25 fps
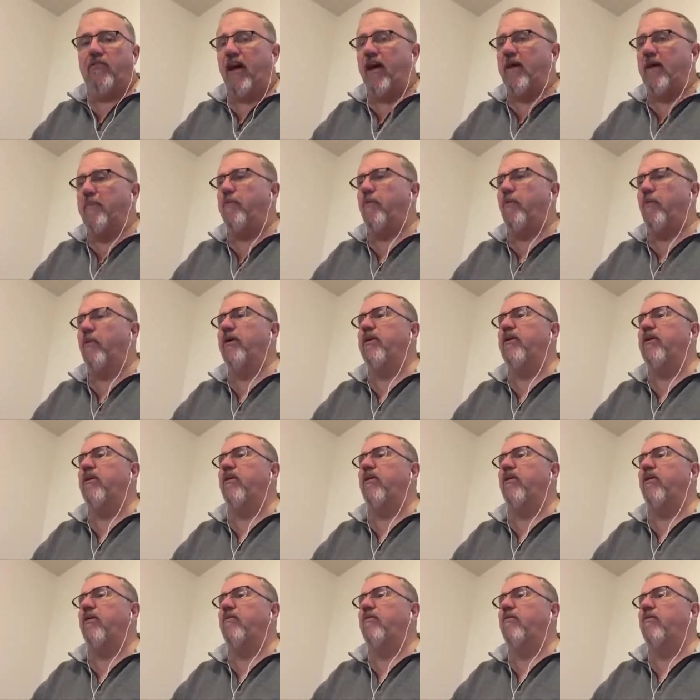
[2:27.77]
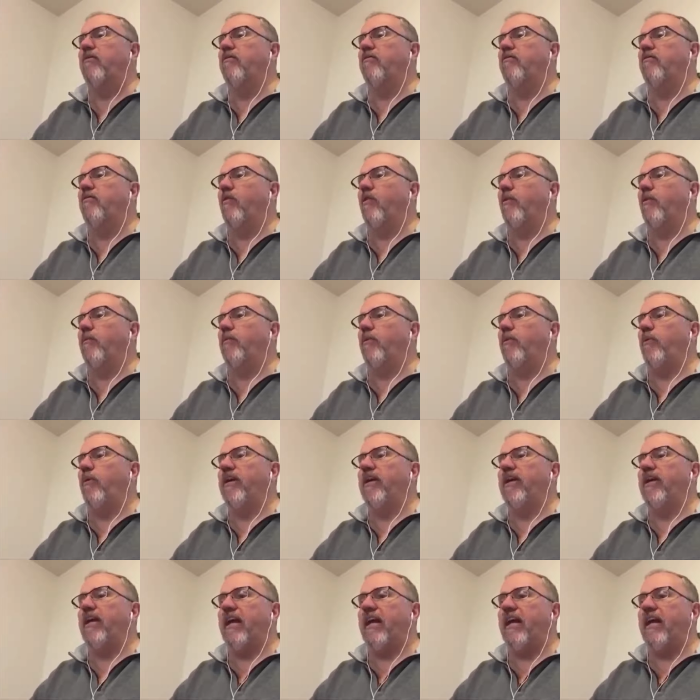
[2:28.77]
5.0,
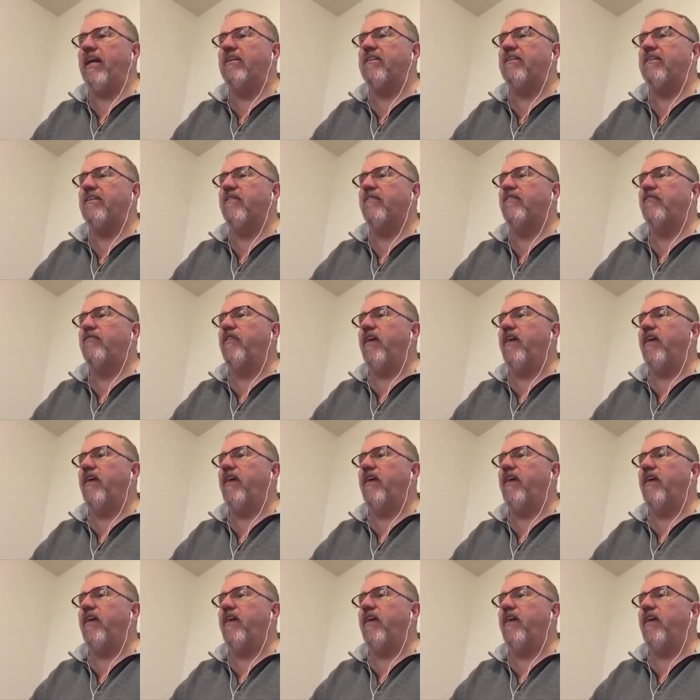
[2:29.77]
4.8,